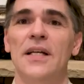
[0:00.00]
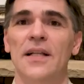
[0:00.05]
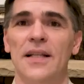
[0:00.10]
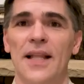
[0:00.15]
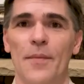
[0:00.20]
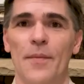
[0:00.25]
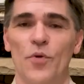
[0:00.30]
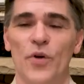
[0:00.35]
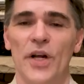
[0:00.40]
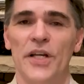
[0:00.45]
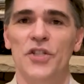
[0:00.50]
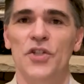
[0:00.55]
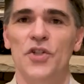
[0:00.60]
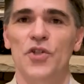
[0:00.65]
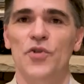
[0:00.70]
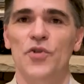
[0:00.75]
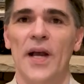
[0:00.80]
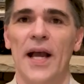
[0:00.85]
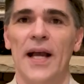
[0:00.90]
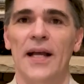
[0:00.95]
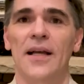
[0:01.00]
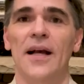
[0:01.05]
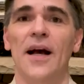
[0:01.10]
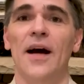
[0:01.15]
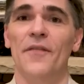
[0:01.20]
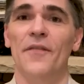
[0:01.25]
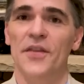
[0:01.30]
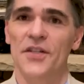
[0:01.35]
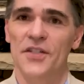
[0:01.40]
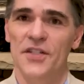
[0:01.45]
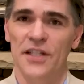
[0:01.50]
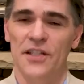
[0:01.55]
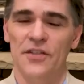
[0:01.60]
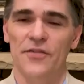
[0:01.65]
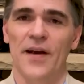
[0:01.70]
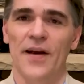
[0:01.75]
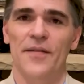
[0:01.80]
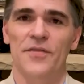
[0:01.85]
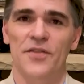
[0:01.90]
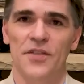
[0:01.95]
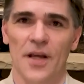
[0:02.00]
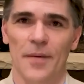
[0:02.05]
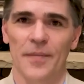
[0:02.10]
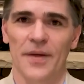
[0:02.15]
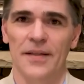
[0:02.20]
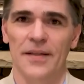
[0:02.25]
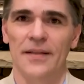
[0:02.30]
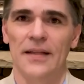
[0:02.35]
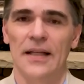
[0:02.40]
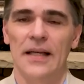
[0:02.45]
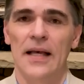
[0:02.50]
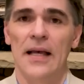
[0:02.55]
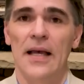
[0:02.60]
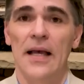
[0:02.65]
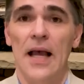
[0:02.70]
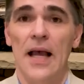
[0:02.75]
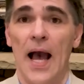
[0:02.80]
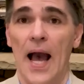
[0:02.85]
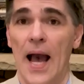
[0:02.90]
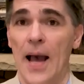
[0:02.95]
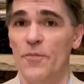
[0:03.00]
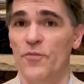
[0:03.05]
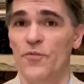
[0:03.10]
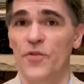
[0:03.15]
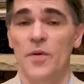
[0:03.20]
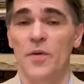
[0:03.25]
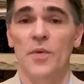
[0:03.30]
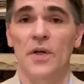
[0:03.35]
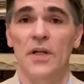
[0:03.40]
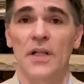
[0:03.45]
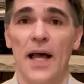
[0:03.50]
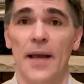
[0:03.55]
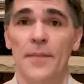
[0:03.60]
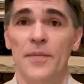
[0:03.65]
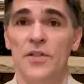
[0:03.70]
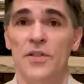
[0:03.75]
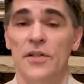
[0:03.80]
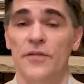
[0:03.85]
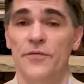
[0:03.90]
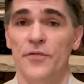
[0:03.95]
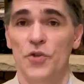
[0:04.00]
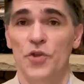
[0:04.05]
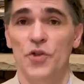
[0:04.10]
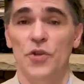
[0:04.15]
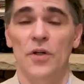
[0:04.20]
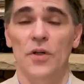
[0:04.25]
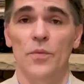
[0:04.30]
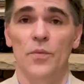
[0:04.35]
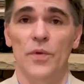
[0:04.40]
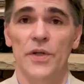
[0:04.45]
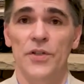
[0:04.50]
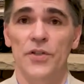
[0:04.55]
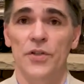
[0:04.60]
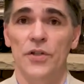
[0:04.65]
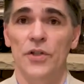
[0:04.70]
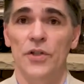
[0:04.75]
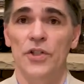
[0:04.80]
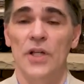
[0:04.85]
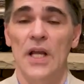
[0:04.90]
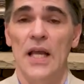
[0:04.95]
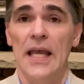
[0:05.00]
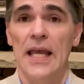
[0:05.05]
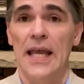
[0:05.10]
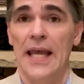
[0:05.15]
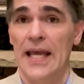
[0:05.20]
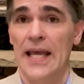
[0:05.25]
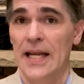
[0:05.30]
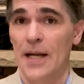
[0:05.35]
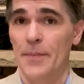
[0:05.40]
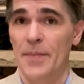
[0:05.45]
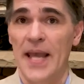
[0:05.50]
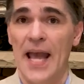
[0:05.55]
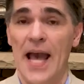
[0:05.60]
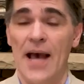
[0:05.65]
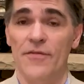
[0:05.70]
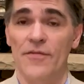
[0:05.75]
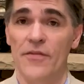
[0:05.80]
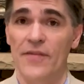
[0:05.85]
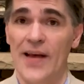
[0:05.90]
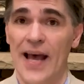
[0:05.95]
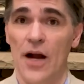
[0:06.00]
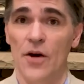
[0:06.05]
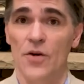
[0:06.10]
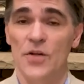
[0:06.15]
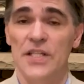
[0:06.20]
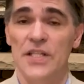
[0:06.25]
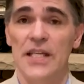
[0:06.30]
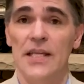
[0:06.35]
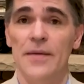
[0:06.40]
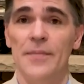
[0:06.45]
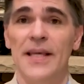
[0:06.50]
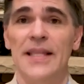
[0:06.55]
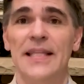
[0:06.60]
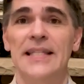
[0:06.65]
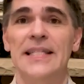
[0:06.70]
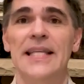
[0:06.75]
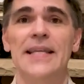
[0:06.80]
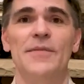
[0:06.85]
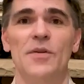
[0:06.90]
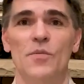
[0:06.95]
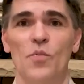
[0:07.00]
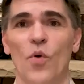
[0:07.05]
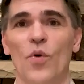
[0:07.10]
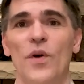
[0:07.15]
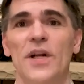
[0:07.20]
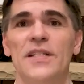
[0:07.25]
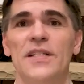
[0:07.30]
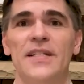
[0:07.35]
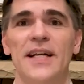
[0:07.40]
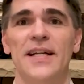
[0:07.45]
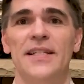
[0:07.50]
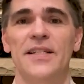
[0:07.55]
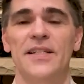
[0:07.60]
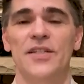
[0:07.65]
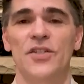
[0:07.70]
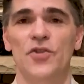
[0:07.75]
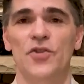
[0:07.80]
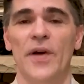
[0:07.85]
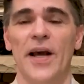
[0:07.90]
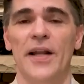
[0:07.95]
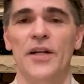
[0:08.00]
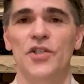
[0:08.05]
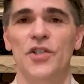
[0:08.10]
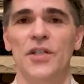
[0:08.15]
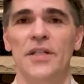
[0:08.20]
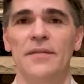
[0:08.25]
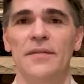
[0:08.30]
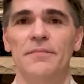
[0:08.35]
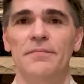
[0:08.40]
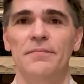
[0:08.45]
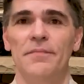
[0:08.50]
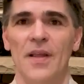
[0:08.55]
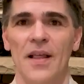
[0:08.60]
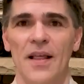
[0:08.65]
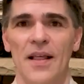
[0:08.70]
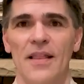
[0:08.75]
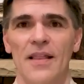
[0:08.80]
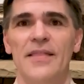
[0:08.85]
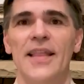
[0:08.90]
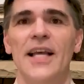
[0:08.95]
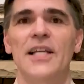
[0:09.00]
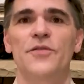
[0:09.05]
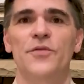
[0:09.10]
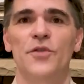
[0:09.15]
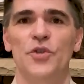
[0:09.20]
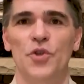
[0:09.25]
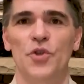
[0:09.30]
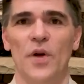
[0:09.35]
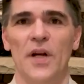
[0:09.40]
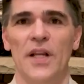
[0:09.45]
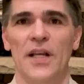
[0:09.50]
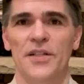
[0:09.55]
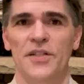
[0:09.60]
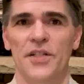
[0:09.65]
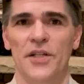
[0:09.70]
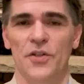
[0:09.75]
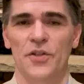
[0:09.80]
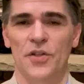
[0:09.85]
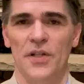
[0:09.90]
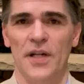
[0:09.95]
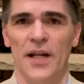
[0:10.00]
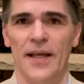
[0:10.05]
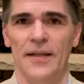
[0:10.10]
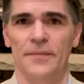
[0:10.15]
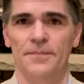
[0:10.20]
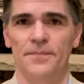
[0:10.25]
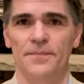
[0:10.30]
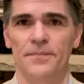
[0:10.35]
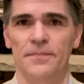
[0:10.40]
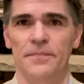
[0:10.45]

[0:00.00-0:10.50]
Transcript: and Collaboration track of the Six Five Summit. I'm Fred McClymans of Futurum Research, and on behalf of our team and the team at Moor Insights and Strategy, thanks for joining us here today.